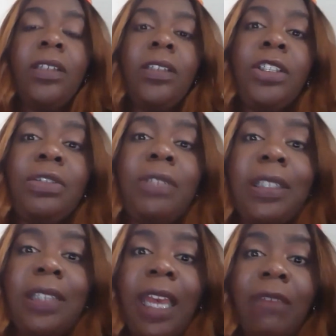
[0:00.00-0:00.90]
Do you need
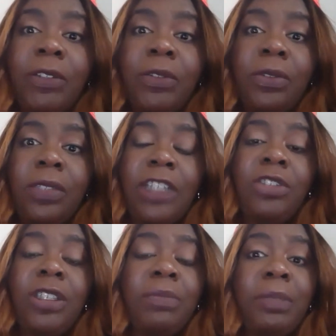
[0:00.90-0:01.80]
to have tools that you
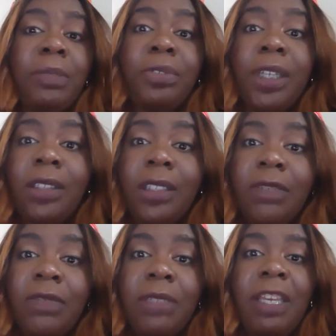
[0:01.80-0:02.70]
can be
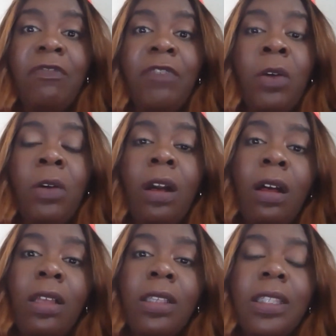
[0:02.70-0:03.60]
productive to make phone
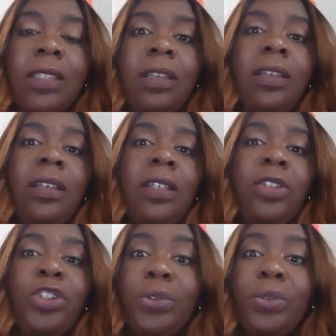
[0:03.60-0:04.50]
calls,
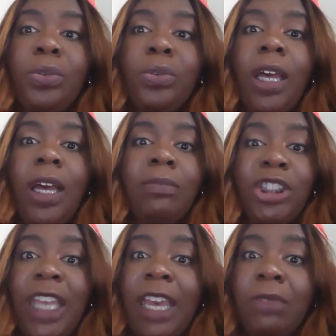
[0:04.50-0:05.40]
to
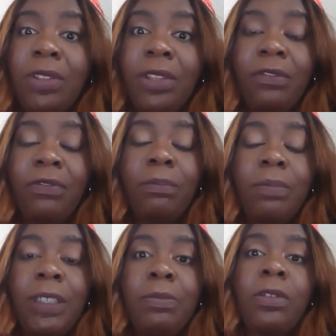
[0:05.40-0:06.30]
chat with other
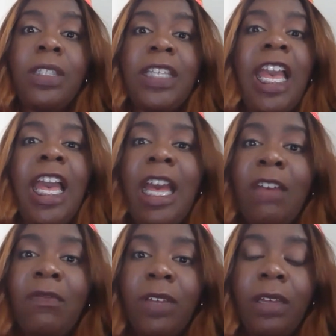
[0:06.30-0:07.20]
people, to
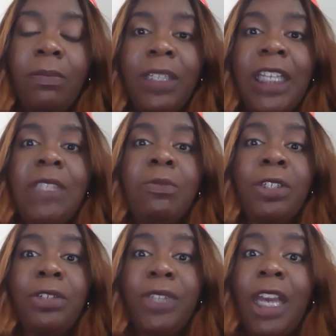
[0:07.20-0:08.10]
have a place where
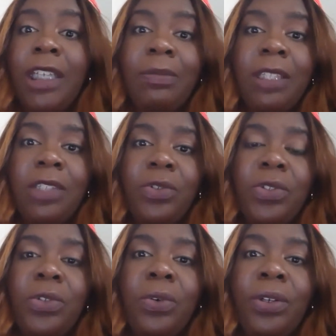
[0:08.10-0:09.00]
your documents are
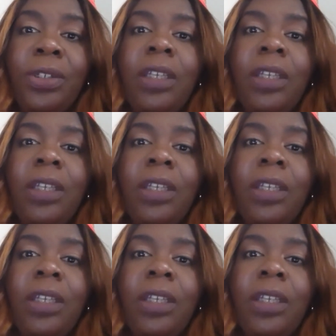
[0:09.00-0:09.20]
stored?